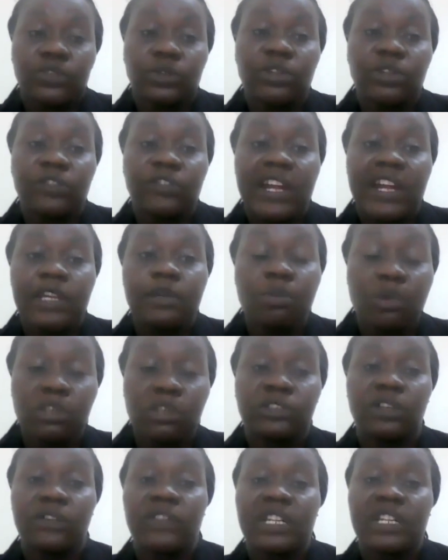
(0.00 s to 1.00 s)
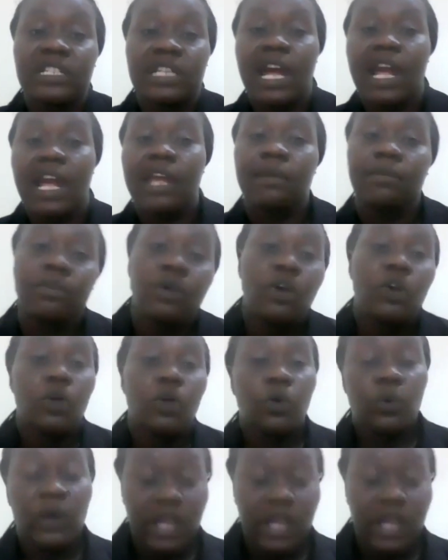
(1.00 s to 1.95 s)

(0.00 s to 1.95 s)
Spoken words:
So you find most of the time